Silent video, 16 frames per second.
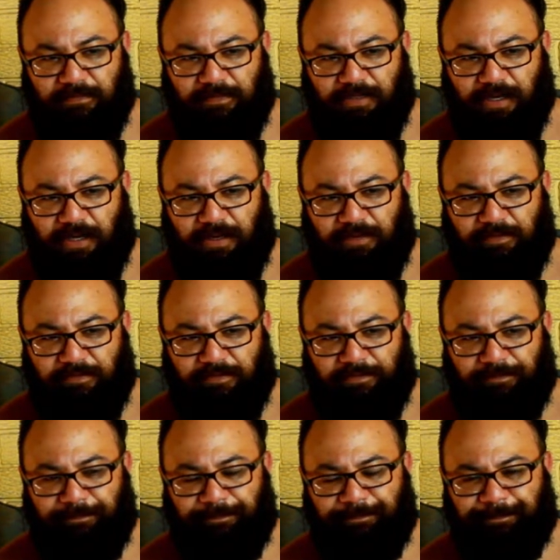kind of
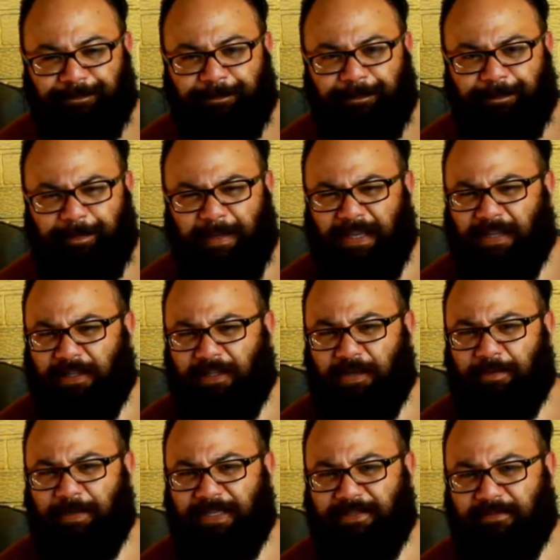being a
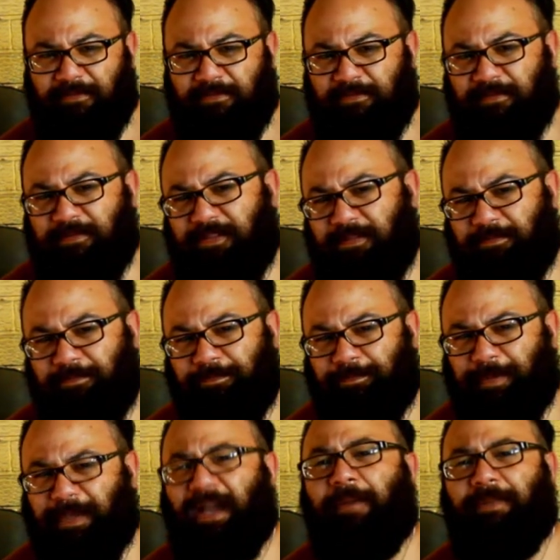little bit
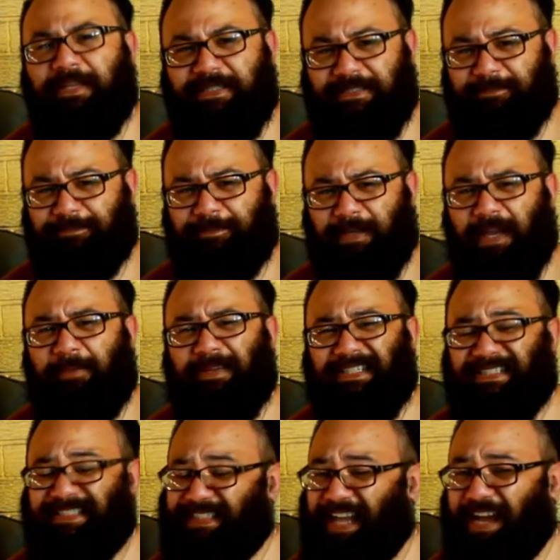
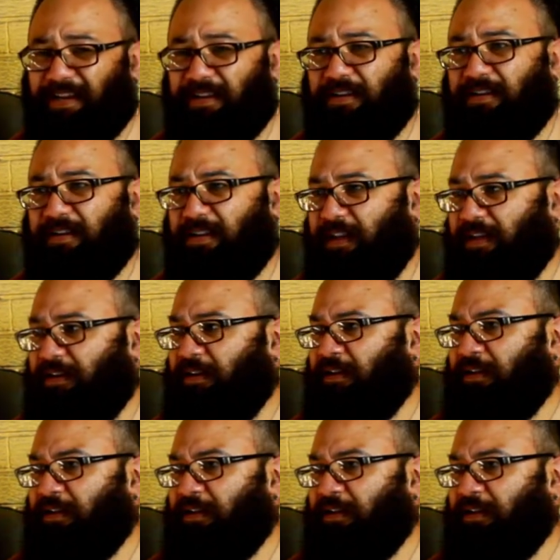becoming stagnant again.